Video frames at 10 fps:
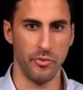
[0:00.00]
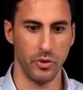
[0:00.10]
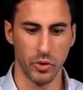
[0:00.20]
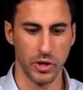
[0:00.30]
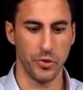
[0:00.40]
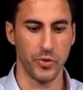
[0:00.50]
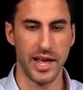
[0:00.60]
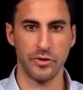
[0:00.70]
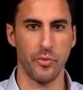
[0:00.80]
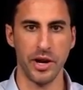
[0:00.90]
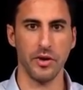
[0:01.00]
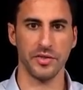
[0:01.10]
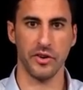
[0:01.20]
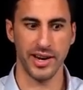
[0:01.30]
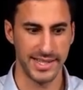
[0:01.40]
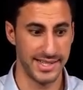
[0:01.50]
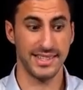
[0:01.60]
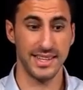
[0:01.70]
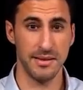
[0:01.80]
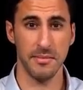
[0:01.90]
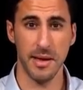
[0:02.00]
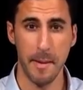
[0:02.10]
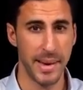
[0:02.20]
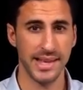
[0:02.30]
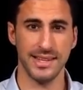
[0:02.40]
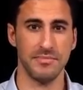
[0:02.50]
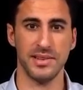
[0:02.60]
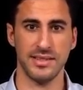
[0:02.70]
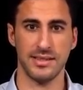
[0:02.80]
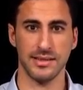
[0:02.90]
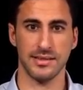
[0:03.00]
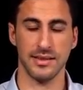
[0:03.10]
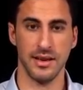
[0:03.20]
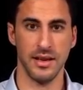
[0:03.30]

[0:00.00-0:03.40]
looking to get rid of their existing amazing businesses?